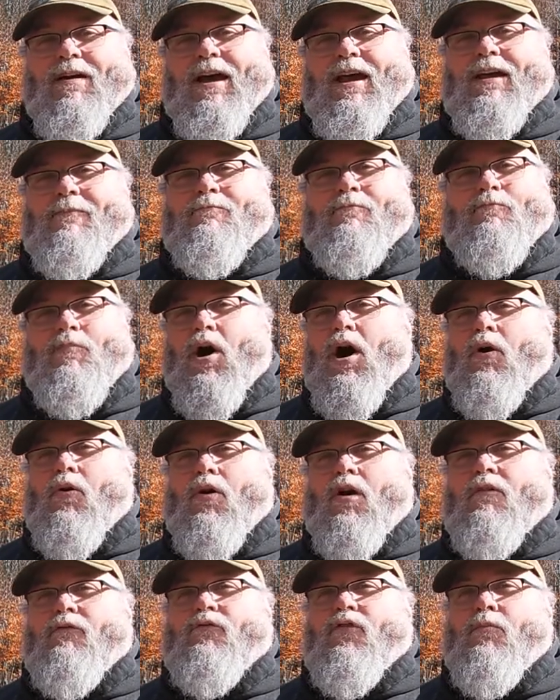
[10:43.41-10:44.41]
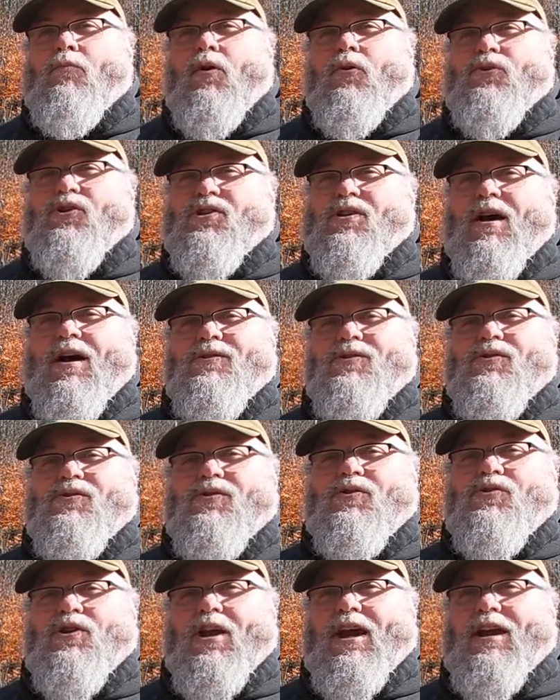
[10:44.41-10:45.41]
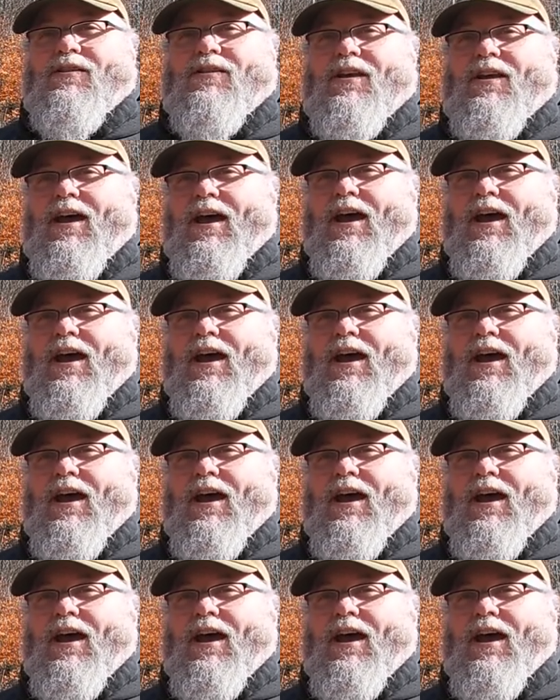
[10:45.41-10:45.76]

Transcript: I bought one for both sizes of chain that I